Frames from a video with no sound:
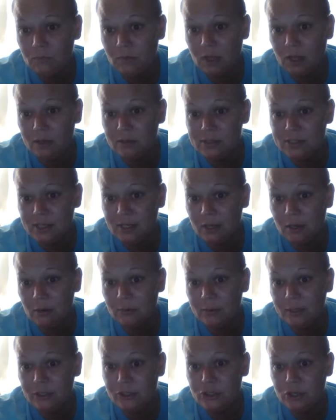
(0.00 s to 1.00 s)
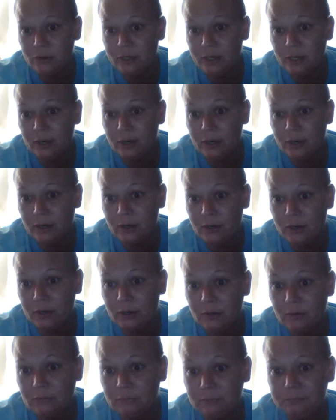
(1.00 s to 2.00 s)
How's it going? Jody
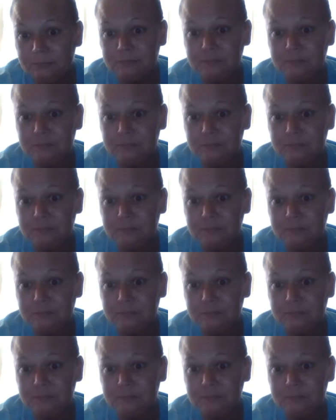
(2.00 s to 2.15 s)
girl.